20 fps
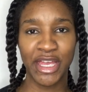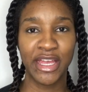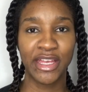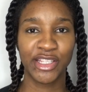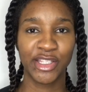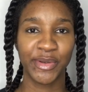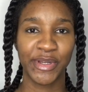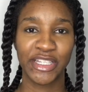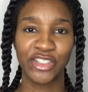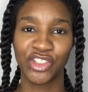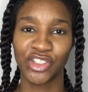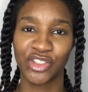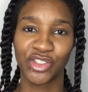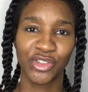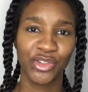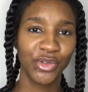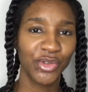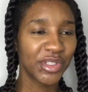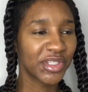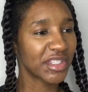so I could just
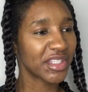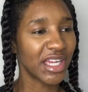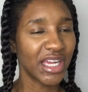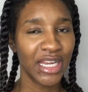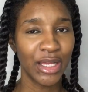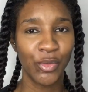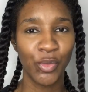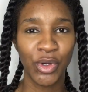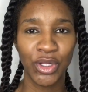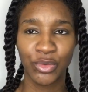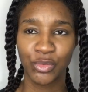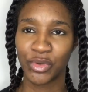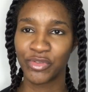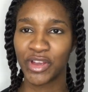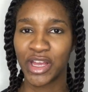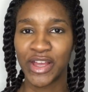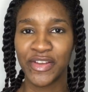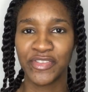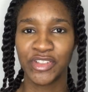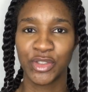do the style I want
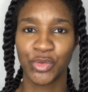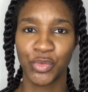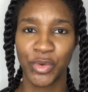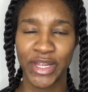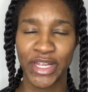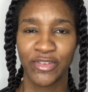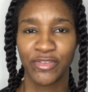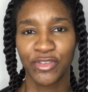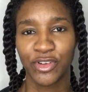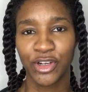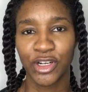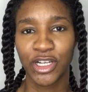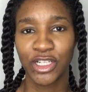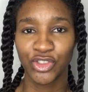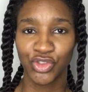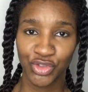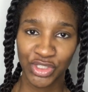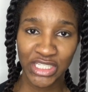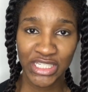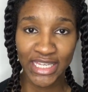without having to wait for
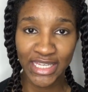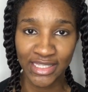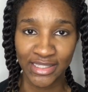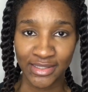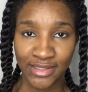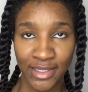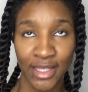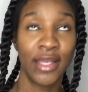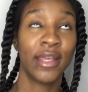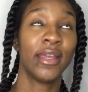100 years